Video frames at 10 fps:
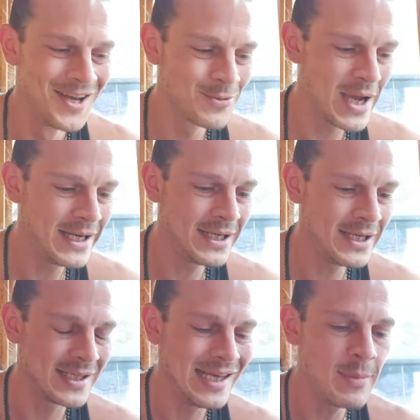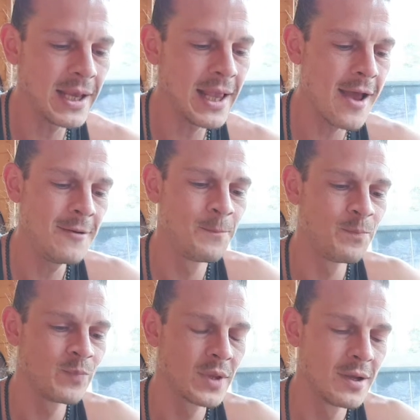Do I need a team again.
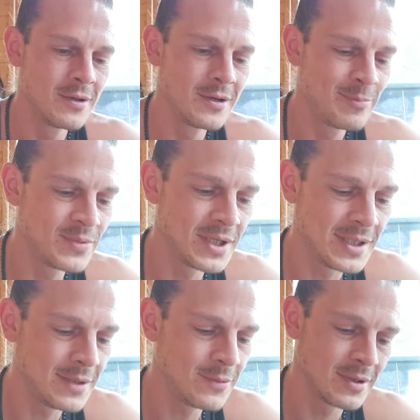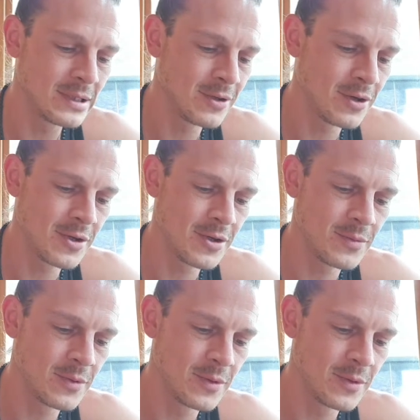The, the t- well, not that